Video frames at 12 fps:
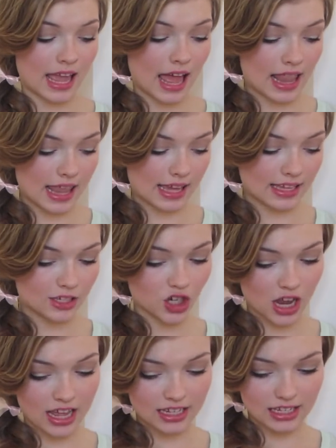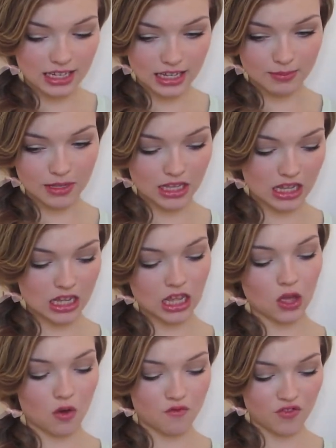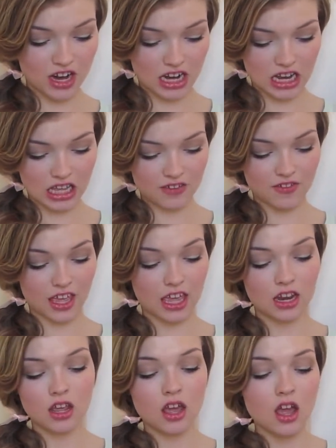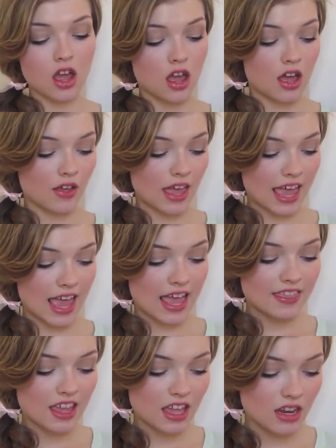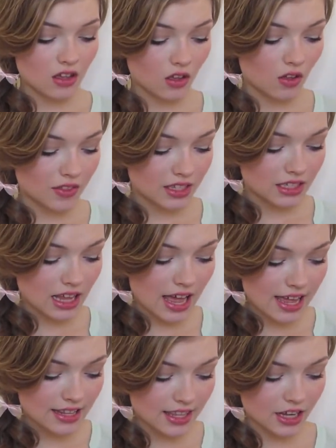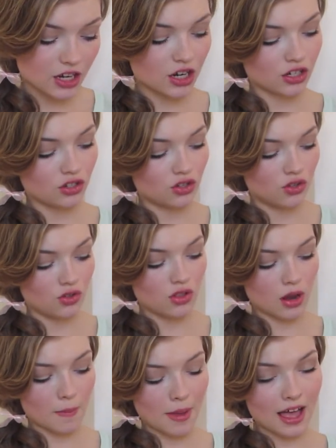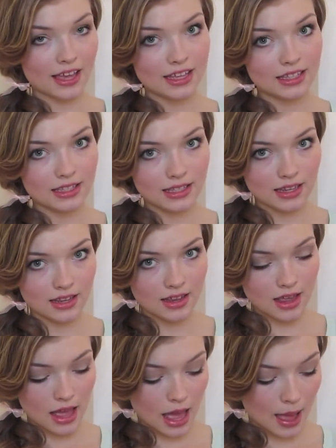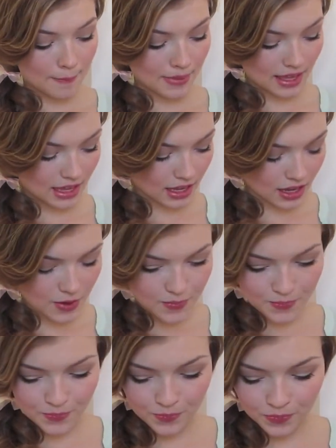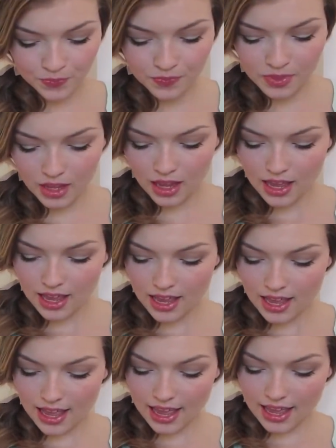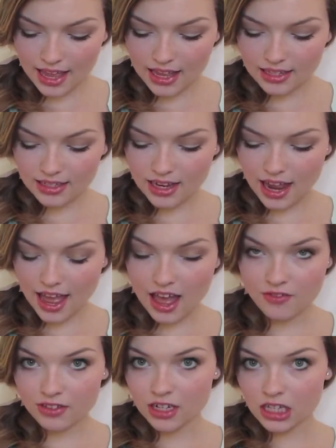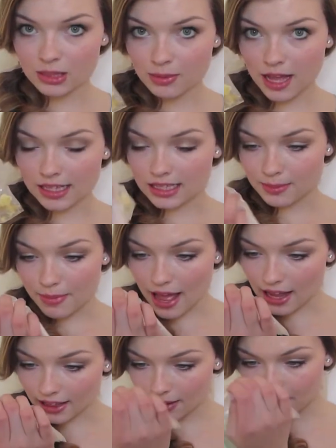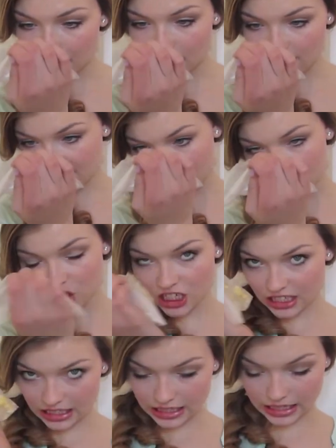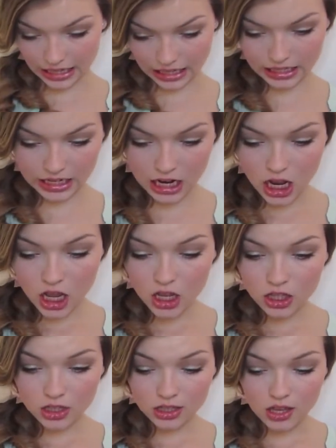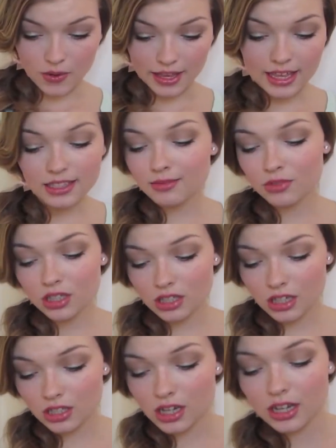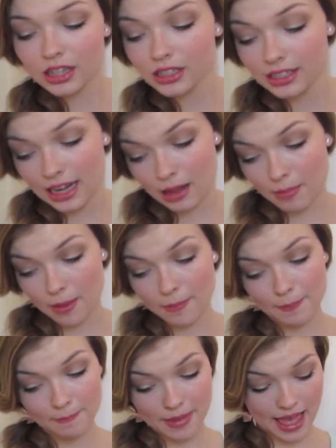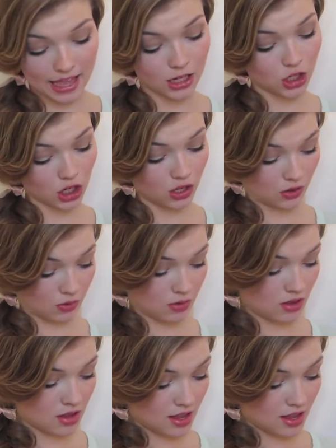I like trying to be eco-friendly if I can okay and then on the side there are two little pockets up here and I have another plastic bag that must have had Cheez-Its in it so I guess I'm just gonna start cleaning out my bag too